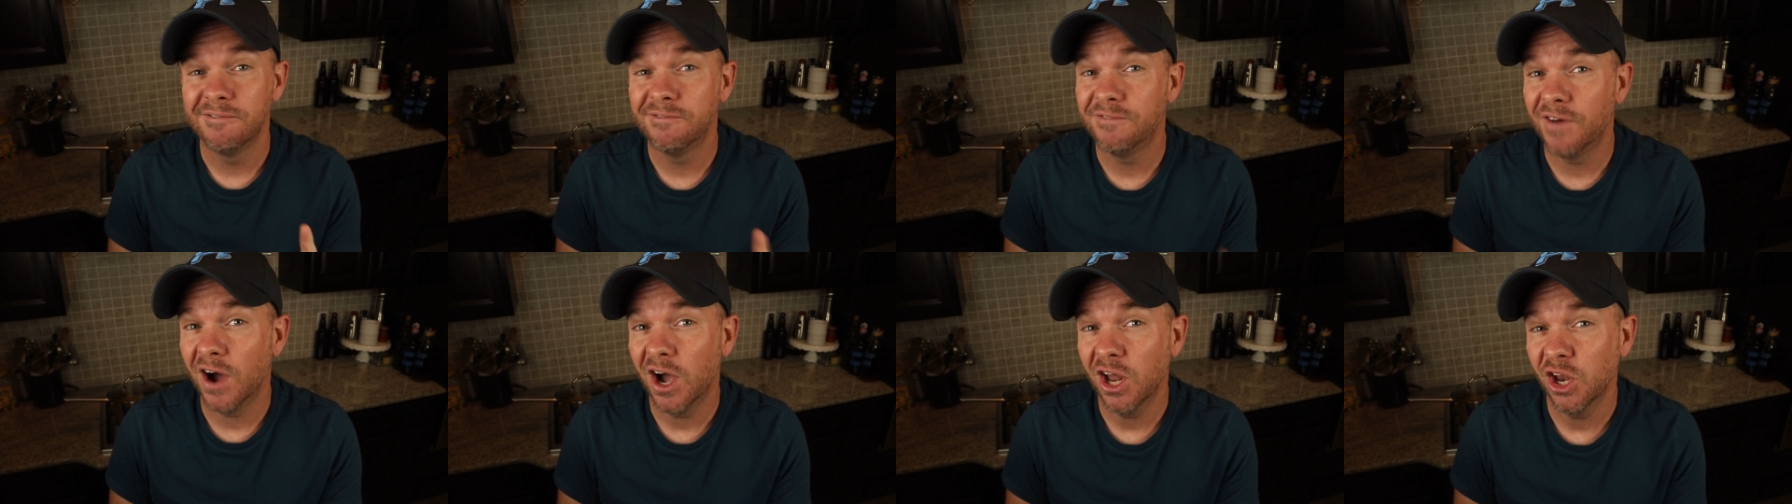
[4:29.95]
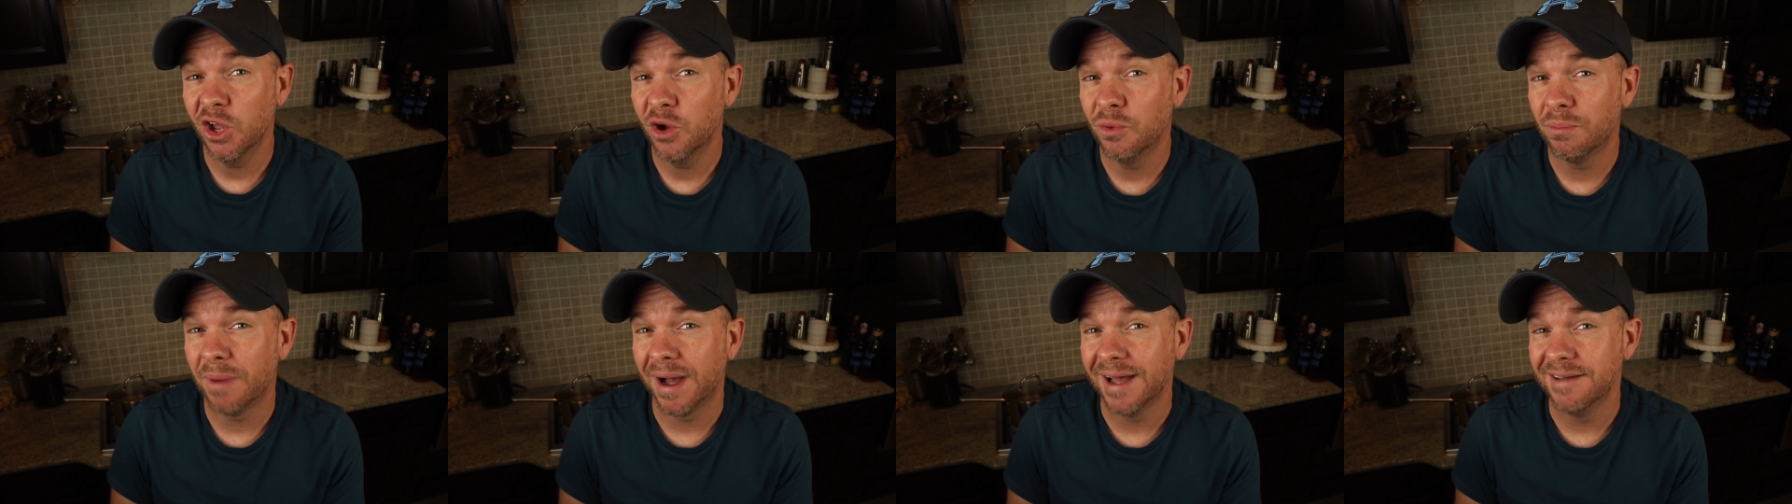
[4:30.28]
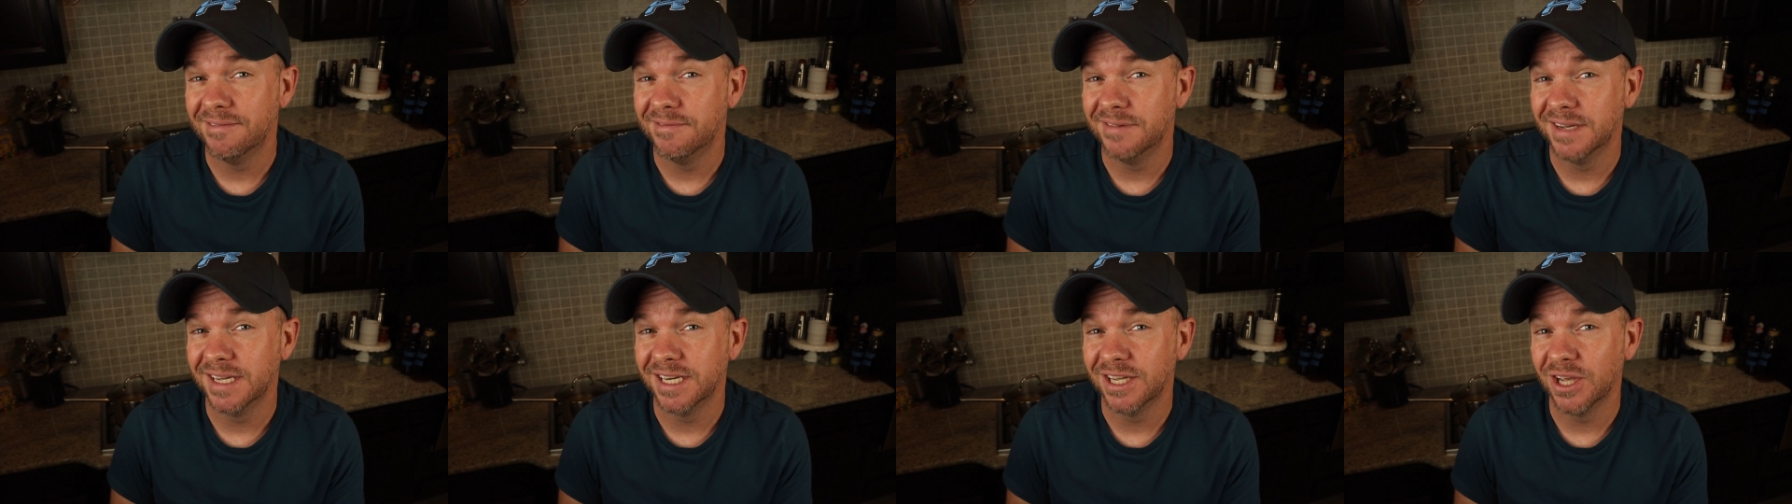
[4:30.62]
follow my
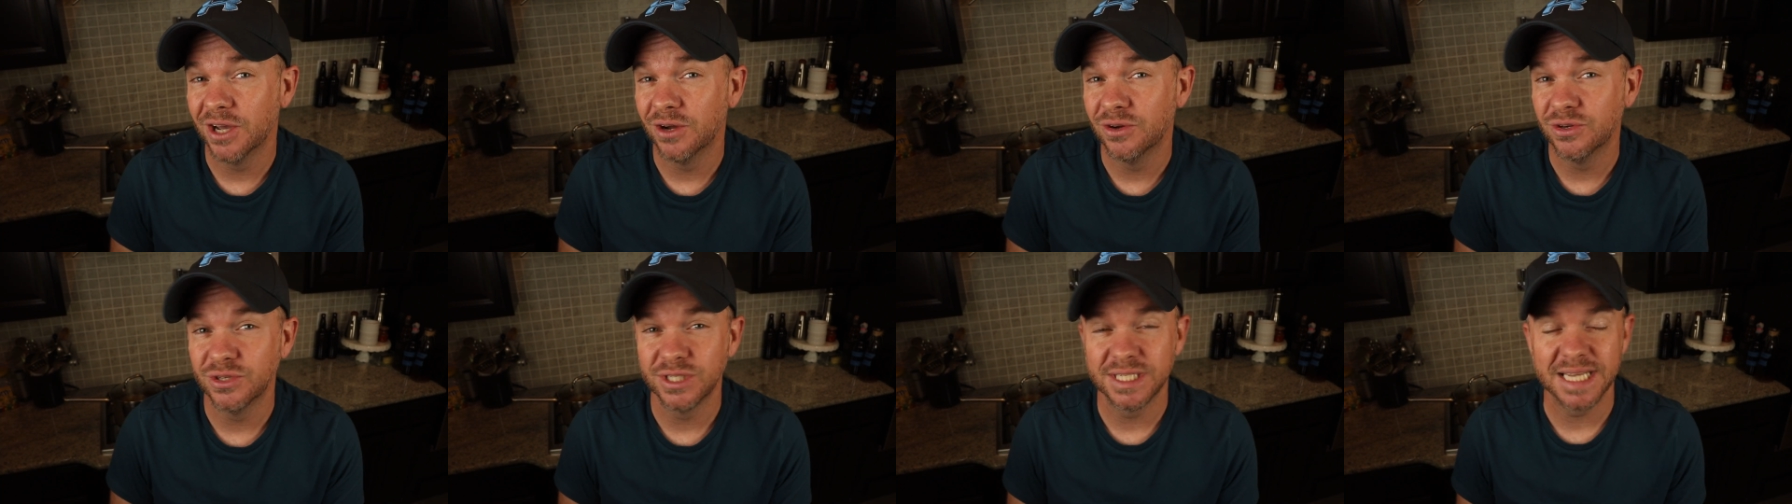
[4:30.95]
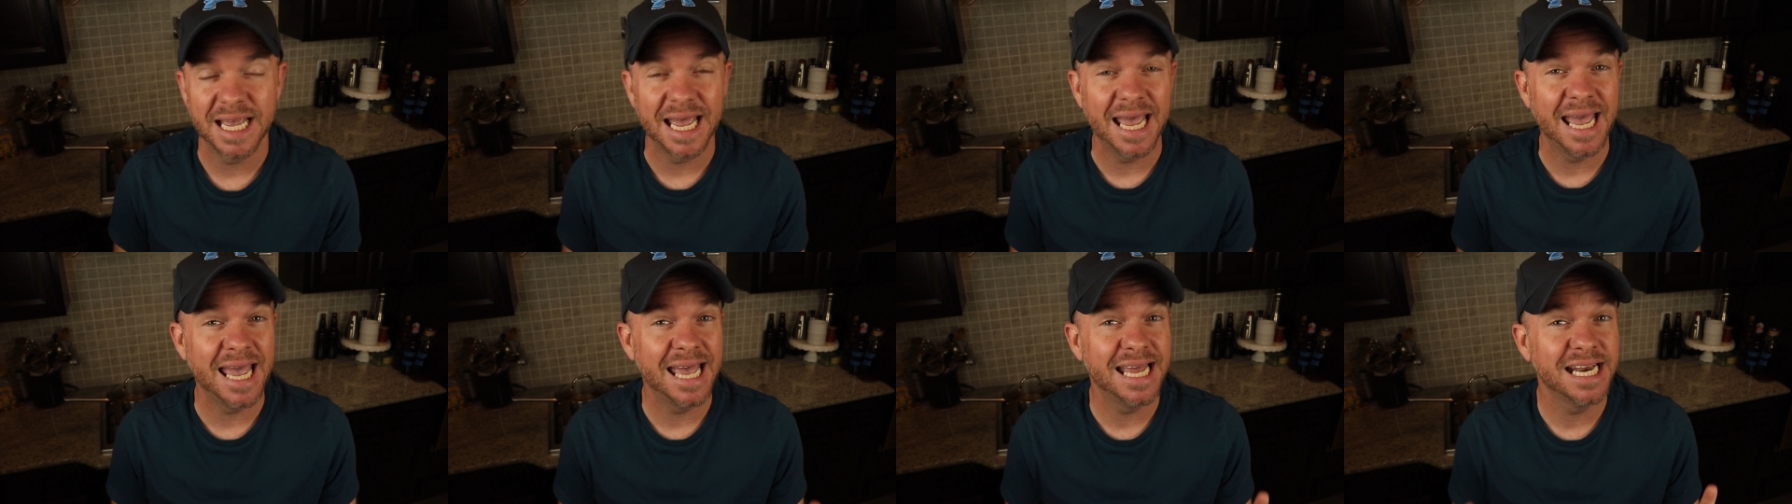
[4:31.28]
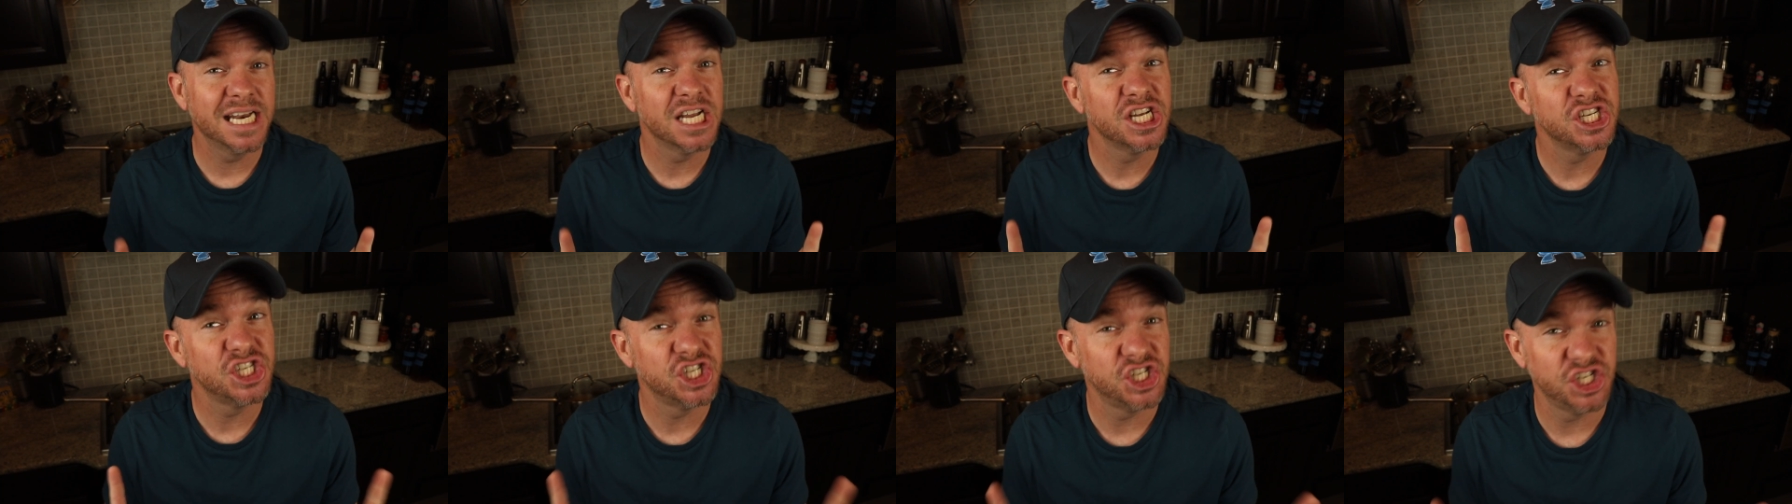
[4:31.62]
videos,
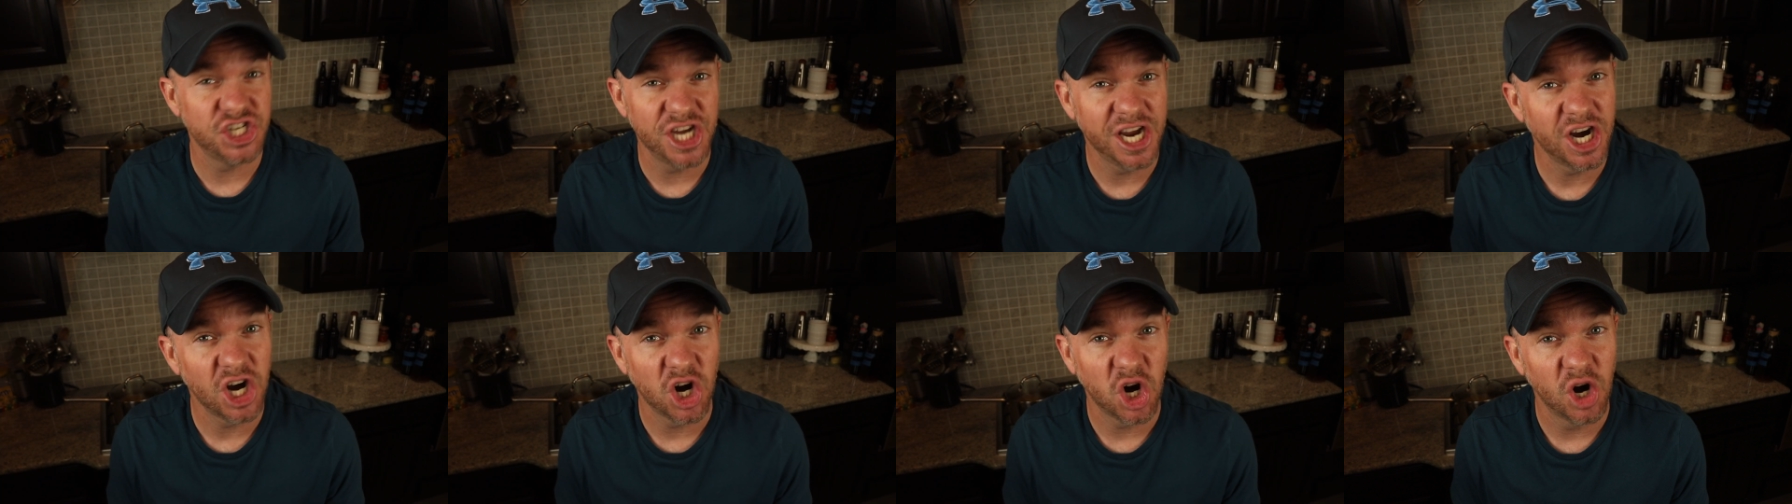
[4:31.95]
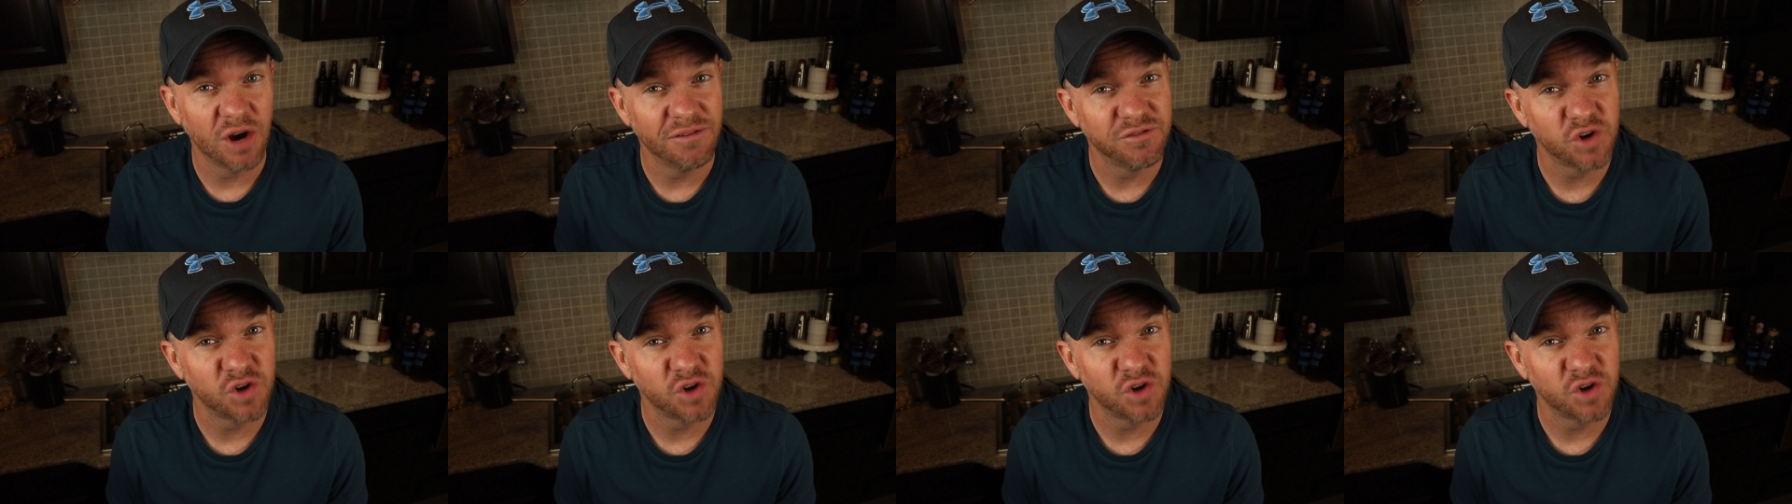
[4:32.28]
and share,